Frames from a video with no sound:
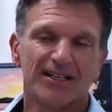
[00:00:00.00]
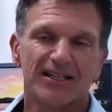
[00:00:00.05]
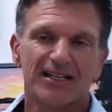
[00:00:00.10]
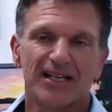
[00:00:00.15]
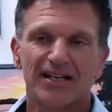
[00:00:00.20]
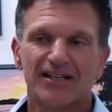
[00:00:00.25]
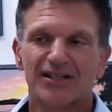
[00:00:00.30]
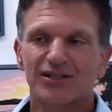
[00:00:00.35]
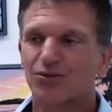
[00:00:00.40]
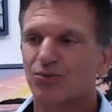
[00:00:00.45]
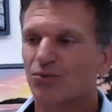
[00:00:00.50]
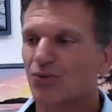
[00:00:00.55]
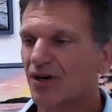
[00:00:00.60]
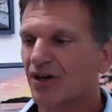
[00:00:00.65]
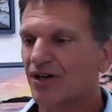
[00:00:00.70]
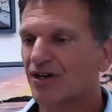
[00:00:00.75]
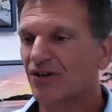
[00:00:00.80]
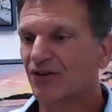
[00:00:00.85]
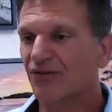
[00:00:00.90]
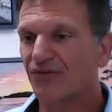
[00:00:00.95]
Now, this
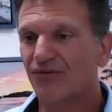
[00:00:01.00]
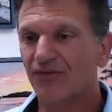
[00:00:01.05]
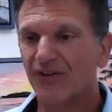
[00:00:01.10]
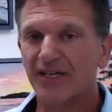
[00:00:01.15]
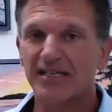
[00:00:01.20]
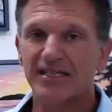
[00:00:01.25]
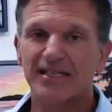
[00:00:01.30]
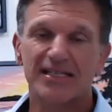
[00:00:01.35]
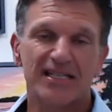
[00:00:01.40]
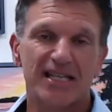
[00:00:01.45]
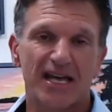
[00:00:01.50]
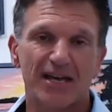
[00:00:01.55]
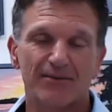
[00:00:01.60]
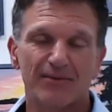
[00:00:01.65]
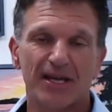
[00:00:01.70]
worker feeds them,